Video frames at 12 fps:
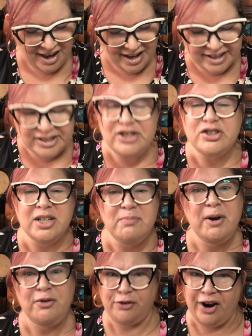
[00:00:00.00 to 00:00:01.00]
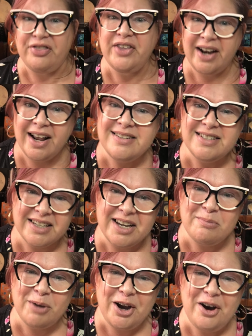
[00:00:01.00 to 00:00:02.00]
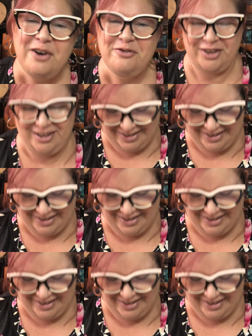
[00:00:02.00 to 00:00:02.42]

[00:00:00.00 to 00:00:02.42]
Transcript: It's usually my friend that has to cut me off.